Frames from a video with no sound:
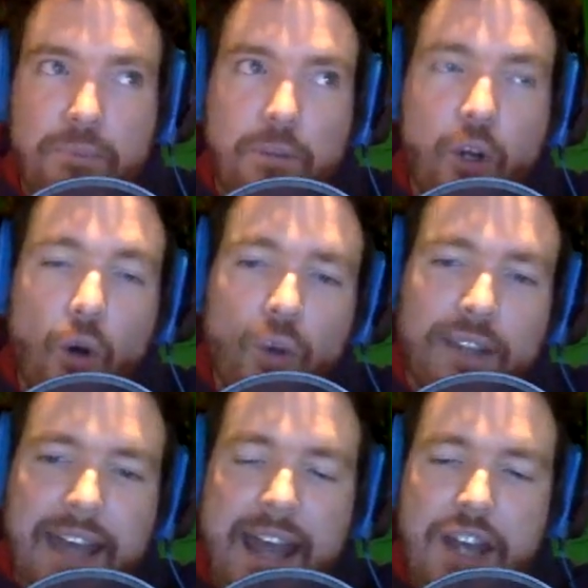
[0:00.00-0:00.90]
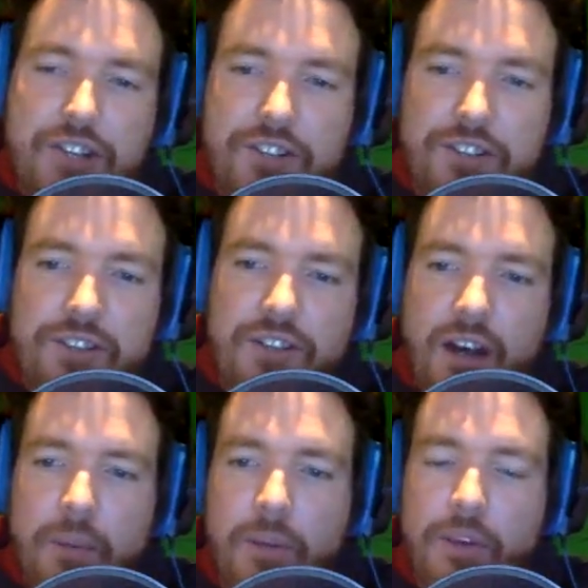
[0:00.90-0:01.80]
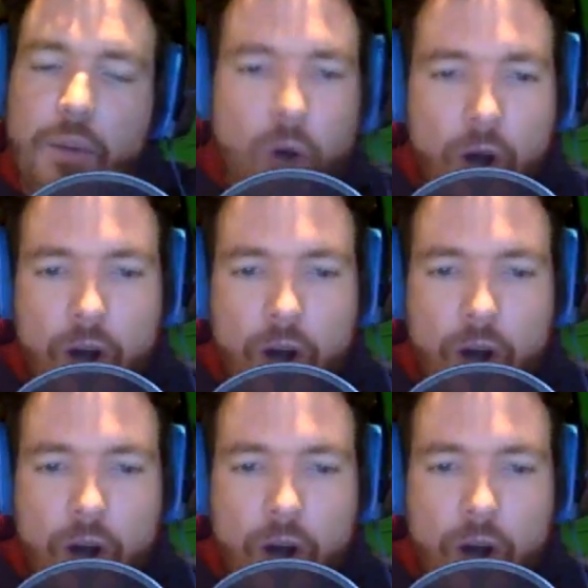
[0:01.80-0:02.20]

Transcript: gold cages up on the wall,